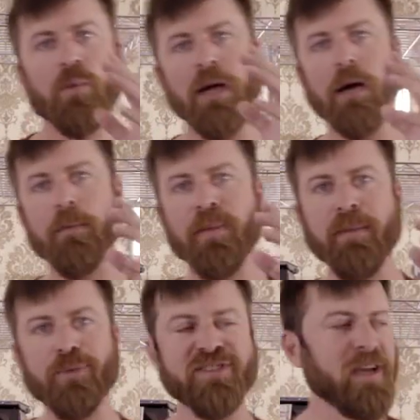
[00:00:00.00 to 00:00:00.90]
where
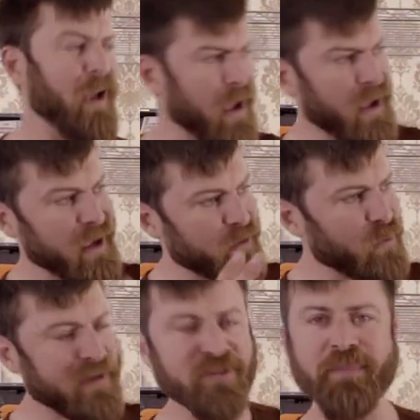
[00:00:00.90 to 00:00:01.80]
people say, hey, and
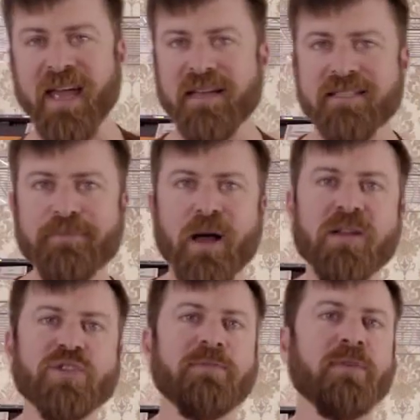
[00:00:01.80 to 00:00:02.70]
we have a paid
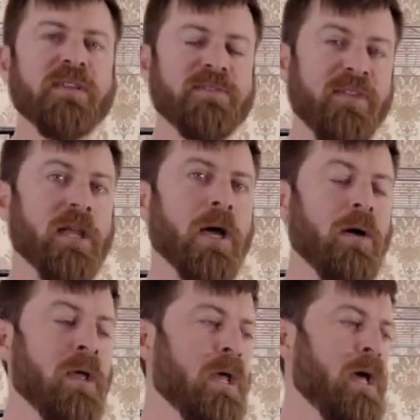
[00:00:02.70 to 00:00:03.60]
sponsor for this
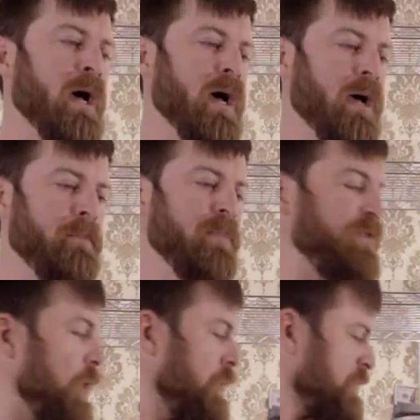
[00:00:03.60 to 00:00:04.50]
video.
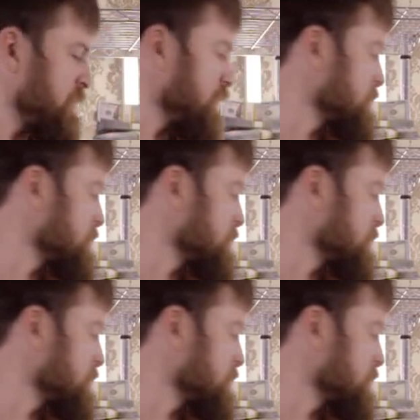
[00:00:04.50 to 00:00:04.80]
Those